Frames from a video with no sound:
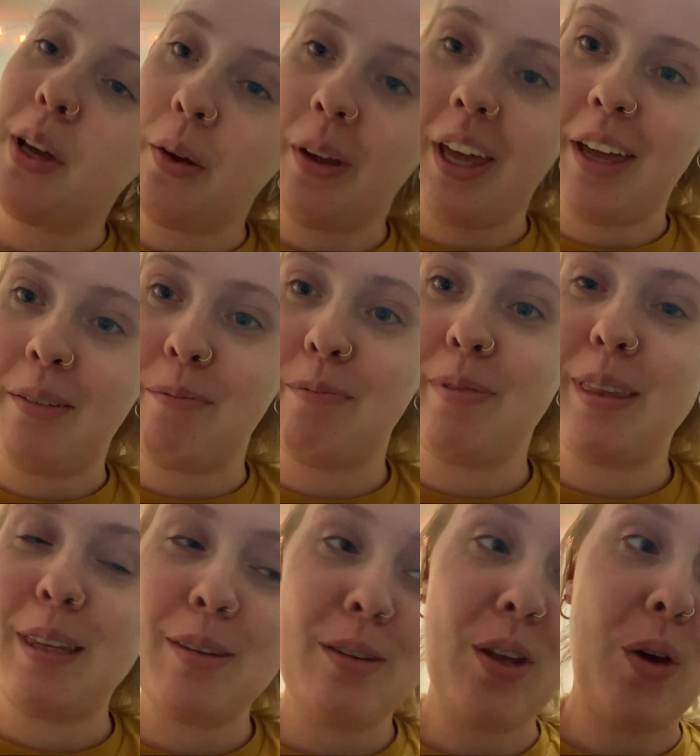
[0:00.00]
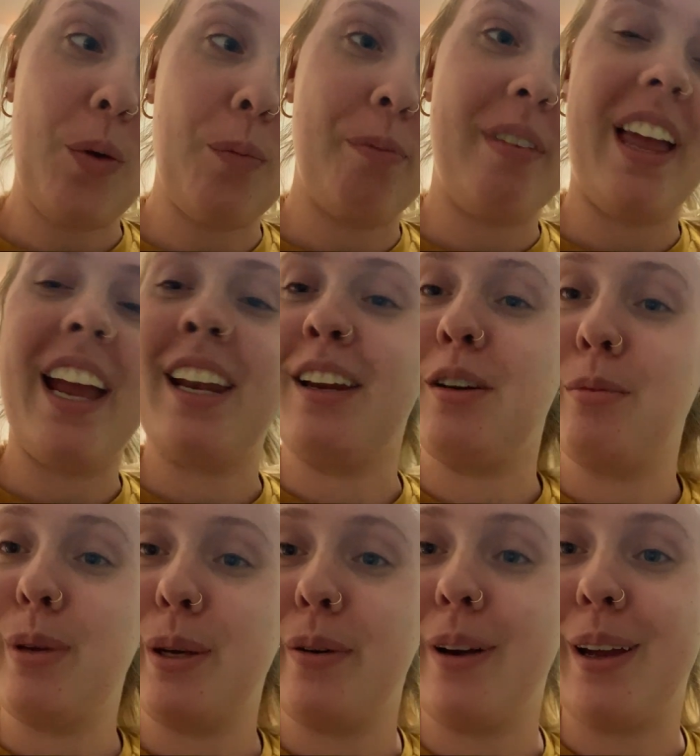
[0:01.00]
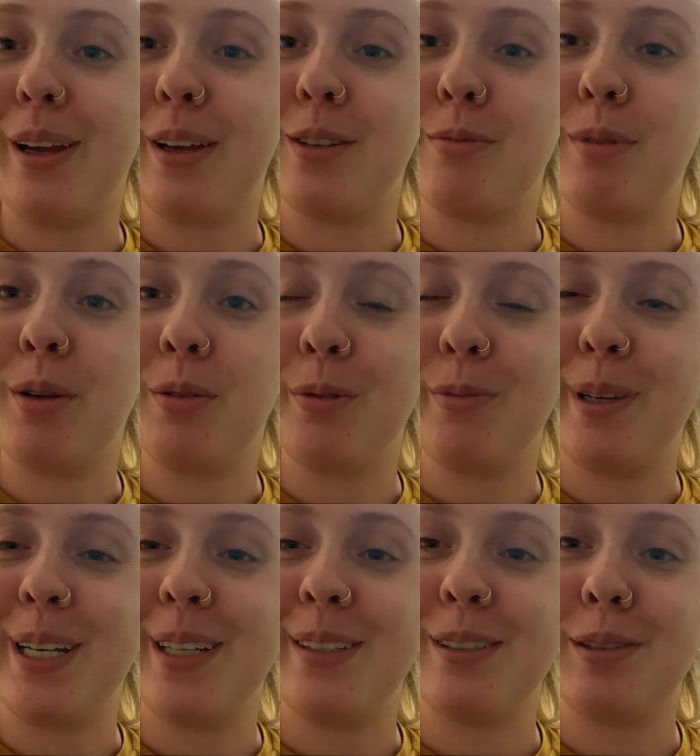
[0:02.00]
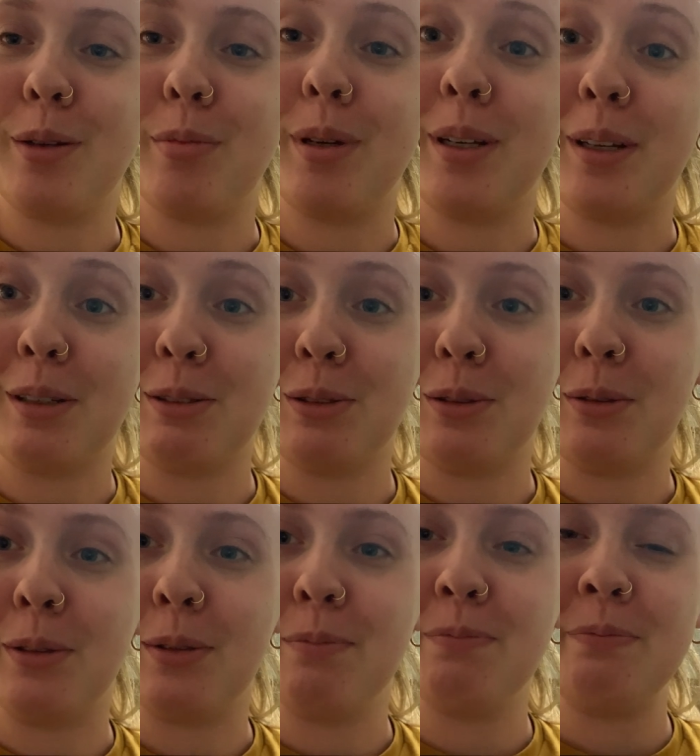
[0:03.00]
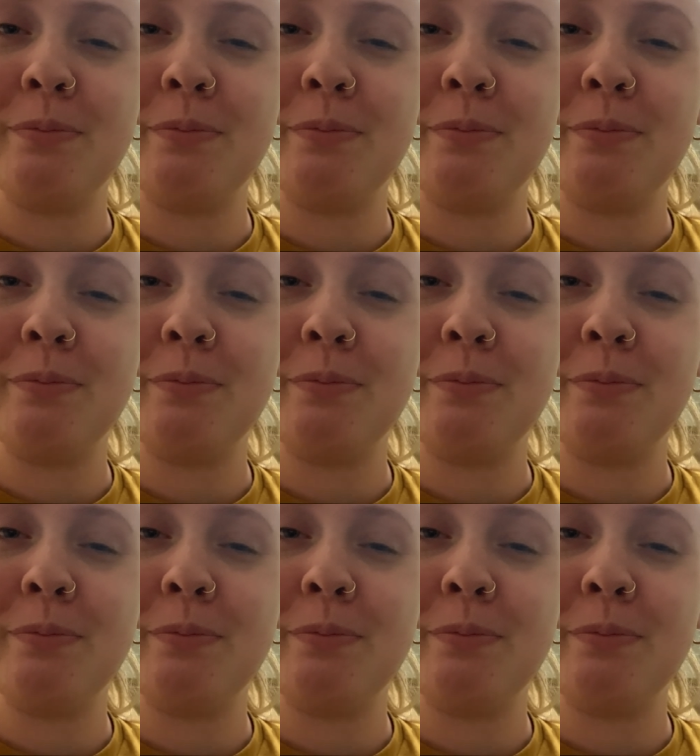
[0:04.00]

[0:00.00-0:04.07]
Okay, so I need to be quiet because my roommate is sleeping next door